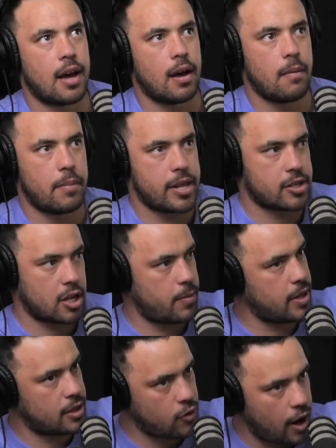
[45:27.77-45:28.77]
but it's
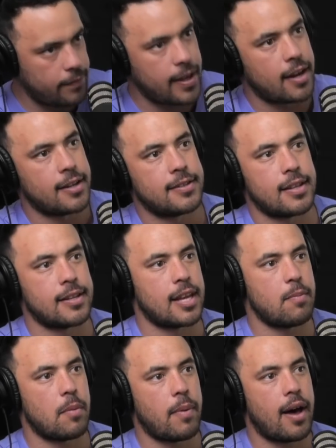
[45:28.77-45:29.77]
going to be the dive down into
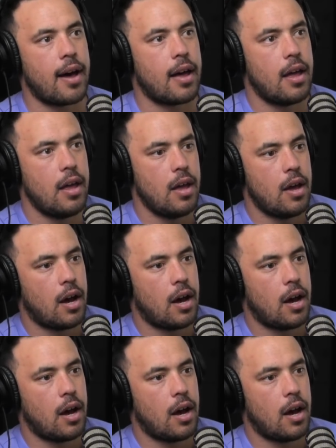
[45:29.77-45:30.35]
the deeper part